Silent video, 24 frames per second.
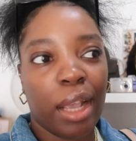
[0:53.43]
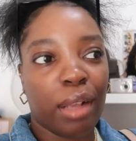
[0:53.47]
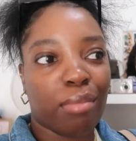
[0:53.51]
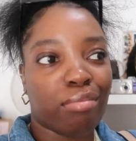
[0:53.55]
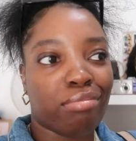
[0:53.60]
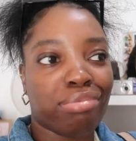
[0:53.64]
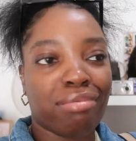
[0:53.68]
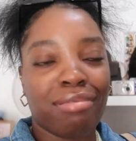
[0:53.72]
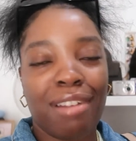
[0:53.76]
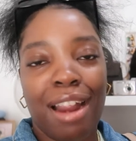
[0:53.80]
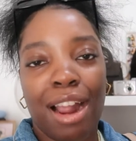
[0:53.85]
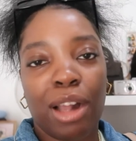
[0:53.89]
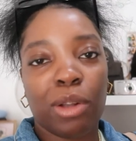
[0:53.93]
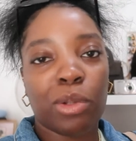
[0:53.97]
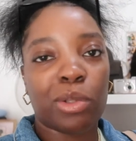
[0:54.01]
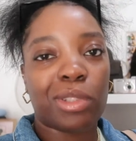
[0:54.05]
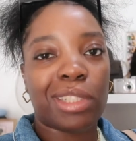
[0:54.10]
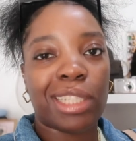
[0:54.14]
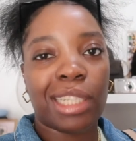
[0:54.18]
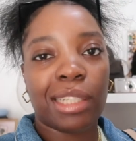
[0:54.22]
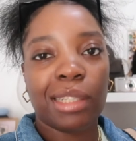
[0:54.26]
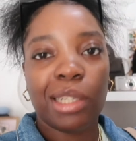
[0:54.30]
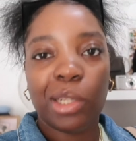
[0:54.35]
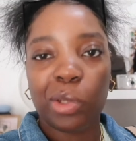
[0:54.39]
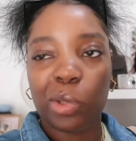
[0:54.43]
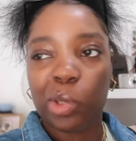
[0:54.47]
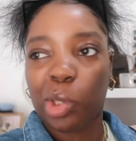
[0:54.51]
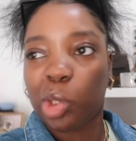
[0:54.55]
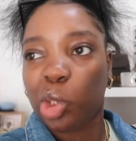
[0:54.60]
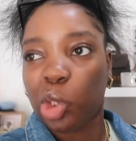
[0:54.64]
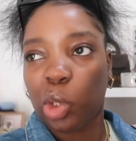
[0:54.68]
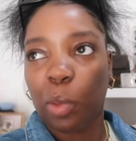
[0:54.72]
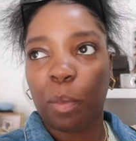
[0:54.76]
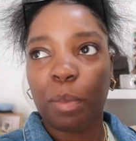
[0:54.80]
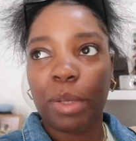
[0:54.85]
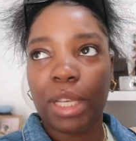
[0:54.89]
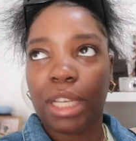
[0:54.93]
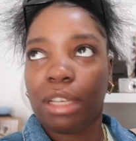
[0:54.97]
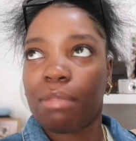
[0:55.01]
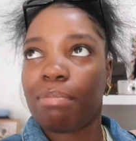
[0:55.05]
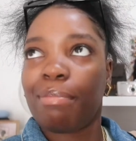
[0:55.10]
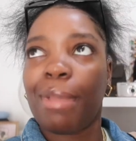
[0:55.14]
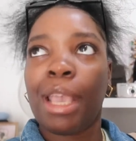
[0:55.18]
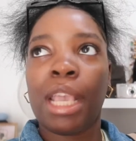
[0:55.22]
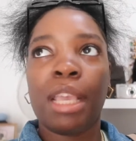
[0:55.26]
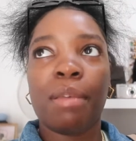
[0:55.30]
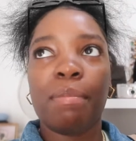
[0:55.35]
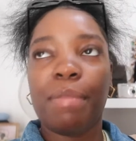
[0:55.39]
browsing, little shopping
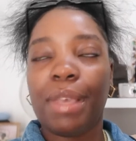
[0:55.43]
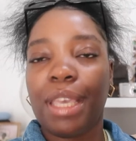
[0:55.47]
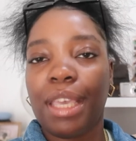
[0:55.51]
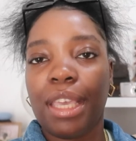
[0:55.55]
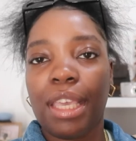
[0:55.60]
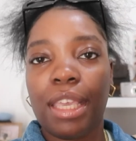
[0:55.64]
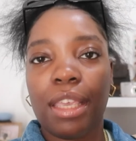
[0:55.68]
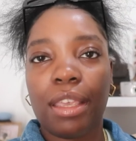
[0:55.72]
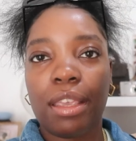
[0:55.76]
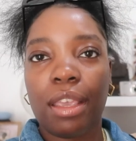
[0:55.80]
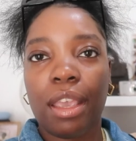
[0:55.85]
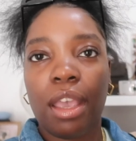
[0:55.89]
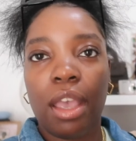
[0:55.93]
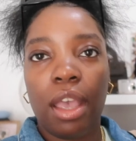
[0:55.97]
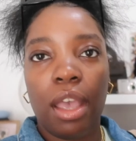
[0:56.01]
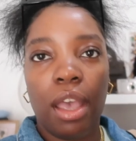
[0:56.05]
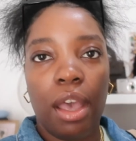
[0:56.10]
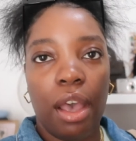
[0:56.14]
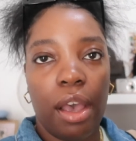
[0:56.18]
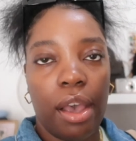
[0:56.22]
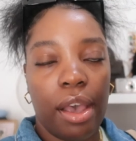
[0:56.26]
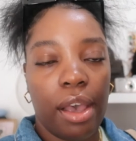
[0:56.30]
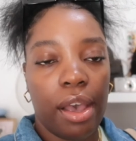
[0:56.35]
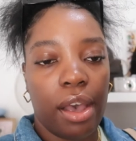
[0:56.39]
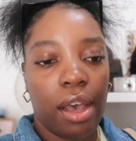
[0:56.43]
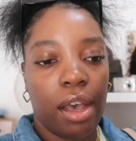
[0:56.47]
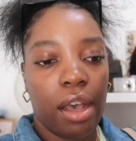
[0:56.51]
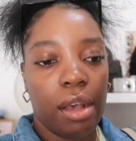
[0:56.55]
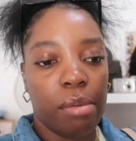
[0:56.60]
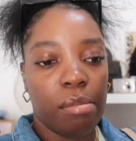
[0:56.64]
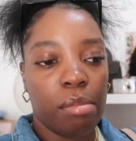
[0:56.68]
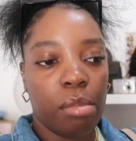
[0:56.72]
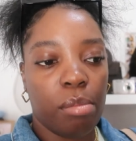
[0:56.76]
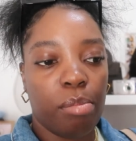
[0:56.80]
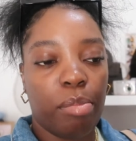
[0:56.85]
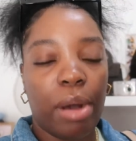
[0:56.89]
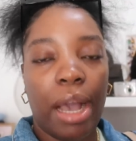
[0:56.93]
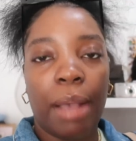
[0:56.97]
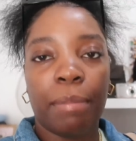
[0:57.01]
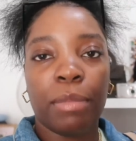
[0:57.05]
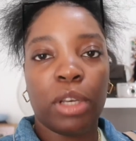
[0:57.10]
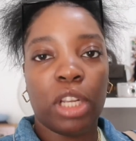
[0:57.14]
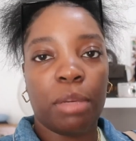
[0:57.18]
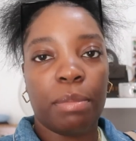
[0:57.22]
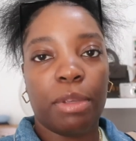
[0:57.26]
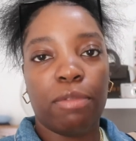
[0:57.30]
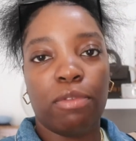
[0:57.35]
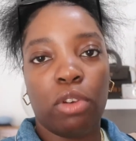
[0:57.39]
maybe, but I'm
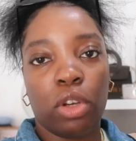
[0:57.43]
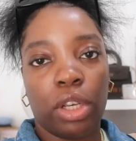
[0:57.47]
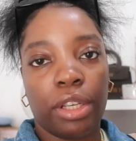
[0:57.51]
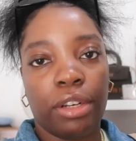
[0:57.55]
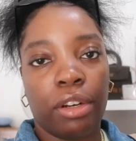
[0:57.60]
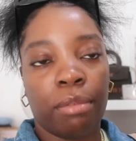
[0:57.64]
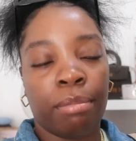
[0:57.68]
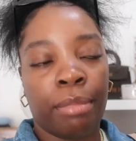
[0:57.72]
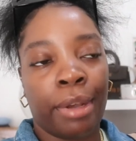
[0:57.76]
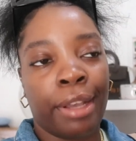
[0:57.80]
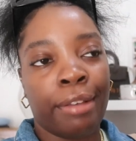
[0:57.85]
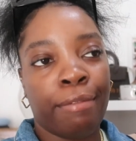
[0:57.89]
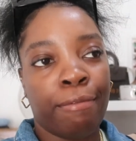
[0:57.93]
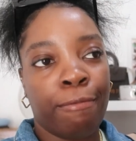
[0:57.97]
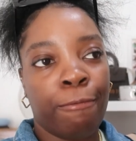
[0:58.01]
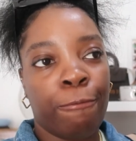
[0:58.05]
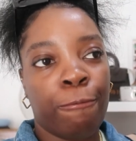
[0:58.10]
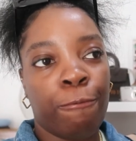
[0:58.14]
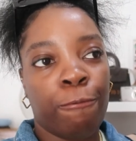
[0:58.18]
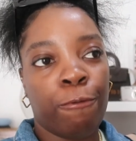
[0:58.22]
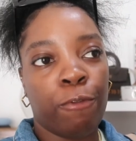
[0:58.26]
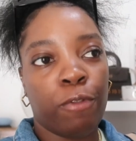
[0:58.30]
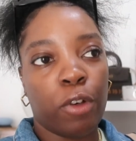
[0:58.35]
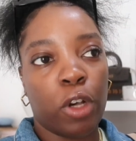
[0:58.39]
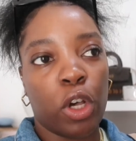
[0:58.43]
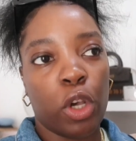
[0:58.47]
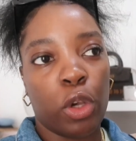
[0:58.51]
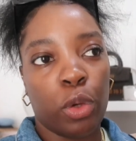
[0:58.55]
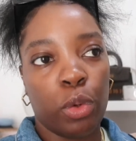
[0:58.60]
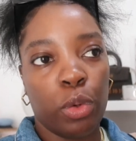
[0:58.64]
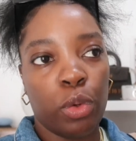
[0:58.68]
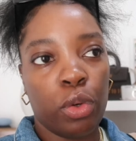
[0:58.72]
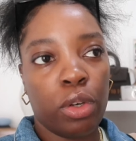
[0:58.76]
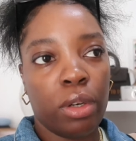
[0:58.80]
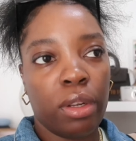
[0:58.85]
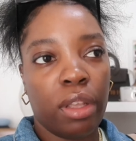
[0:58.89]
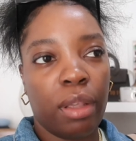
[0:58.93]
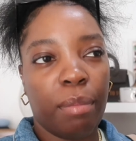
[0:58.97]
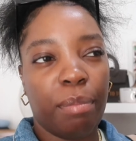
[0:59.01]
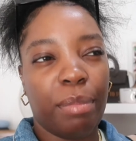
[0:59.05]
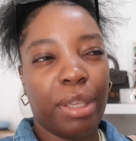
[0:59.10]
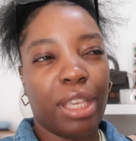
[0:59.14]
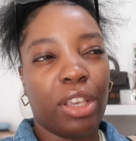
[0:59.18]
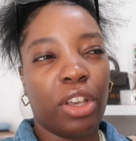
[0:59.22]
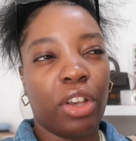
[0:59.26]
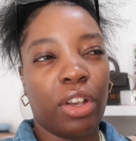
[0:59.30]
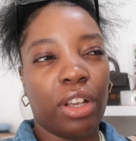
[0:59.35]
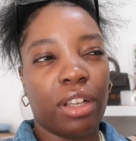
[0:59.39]
gonna be vlogging on my phone
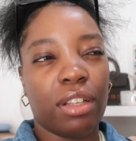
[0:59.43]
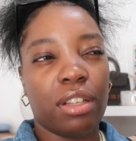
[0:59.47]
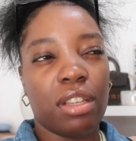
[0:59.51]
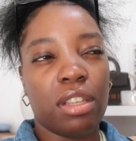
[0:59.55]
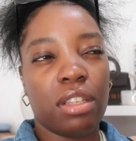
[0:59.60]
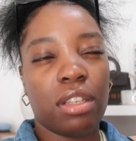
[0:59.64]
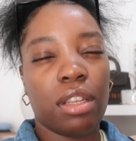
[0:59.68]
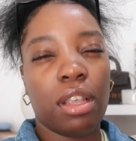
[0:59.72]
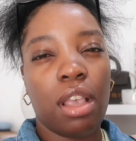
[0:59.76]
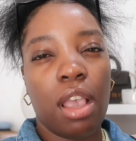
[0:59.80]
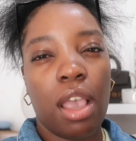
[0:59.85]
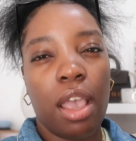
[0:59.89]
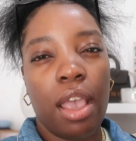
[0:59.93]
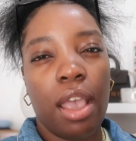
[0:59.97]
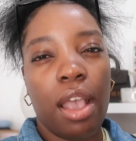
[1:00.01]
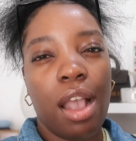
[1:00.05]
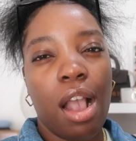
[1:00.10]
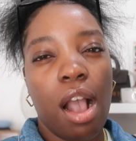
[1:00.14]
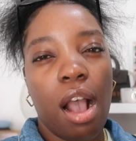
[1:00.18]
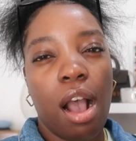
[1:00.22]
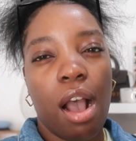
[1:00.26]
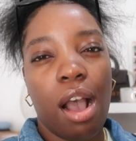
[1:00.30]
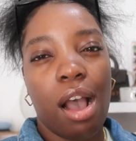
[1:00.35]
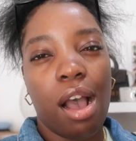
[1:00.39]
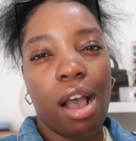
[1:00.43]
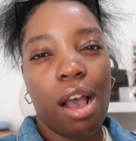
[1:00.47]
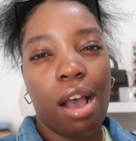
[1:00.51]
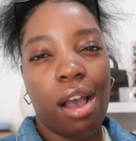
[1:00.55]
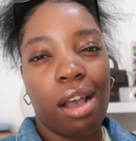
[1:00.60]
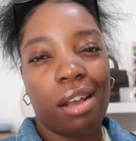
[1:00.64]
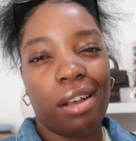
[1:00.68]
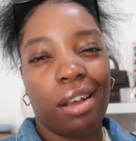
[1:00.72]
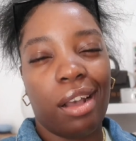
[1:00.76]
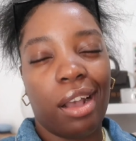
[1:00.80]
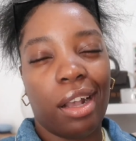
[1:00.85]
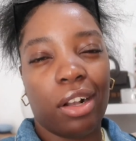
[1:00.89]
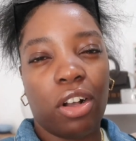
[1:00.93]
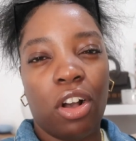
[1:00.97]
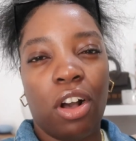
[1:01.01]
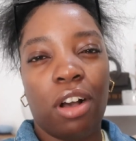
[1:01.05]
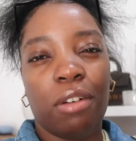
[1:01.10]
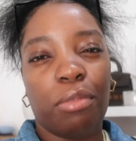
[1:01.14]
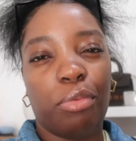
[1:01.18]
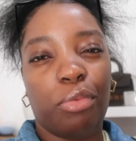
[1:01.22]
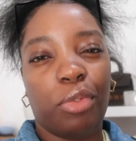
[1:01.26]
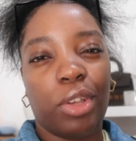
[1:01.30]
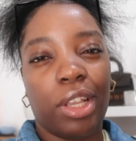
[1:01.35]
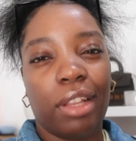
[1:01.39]
because I
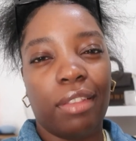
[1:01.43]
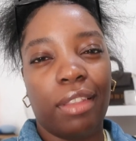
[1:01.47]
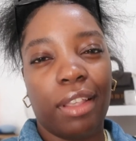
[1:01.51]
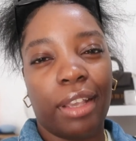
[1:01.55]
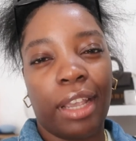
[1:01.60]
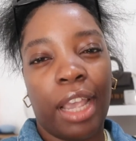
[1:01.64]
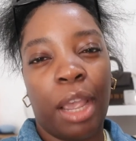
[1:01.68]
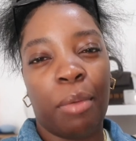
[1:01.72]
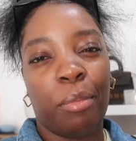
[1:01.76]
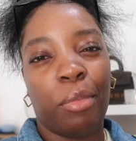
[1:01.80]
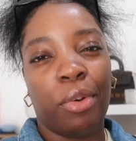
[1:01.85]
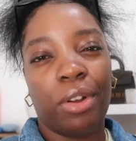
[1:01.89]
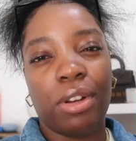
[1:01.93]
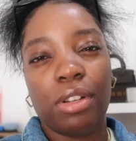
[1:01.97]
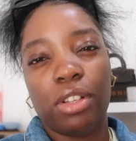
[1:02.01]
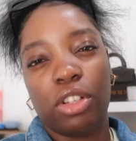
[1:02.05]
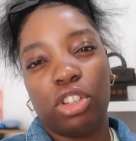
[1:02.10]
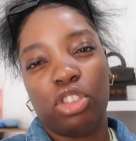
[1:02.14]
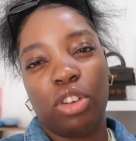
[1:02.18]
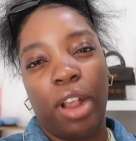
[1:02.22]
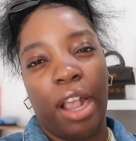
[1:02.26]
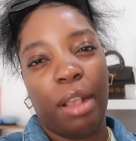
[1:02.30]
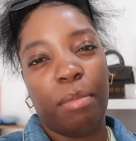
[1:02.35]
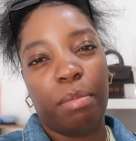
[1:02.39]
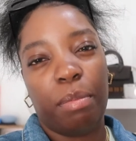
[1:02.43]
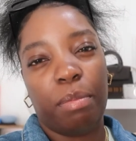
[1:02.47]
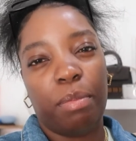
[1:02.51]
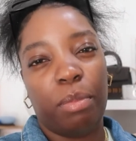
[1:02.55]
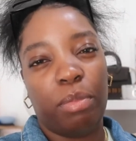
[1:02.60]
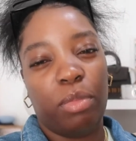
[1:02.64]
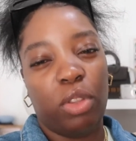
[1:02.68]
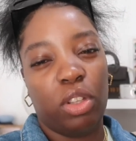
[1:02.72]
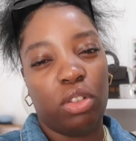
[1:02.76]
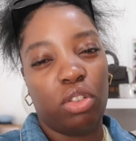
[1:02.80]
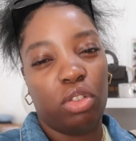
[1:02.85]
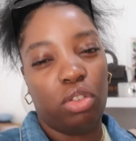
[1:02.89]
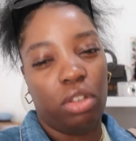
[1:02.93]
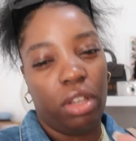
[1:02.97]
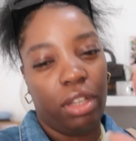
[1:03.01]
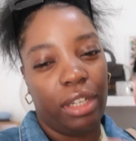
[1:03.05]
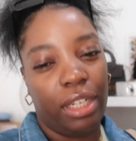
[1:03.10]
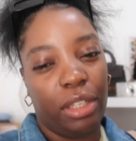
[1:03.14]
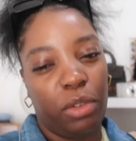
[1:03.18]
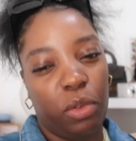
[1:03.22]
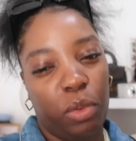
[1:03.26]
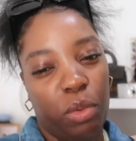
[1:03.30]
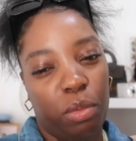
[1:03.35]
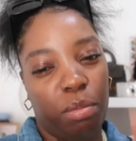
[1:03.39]
can't fit the camera and the
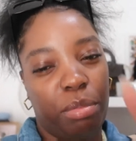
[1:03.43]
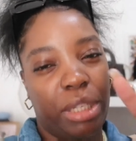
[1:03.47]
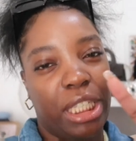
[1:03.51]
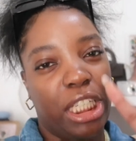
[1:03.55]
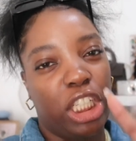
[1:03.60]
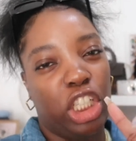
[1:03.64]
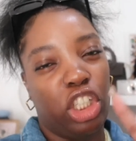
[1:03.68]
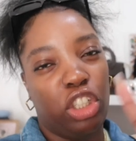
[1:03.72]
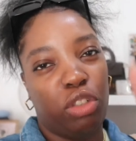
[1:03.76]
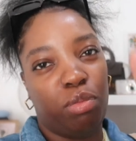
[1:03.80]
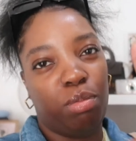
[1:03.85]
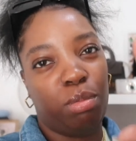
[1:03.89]
little mini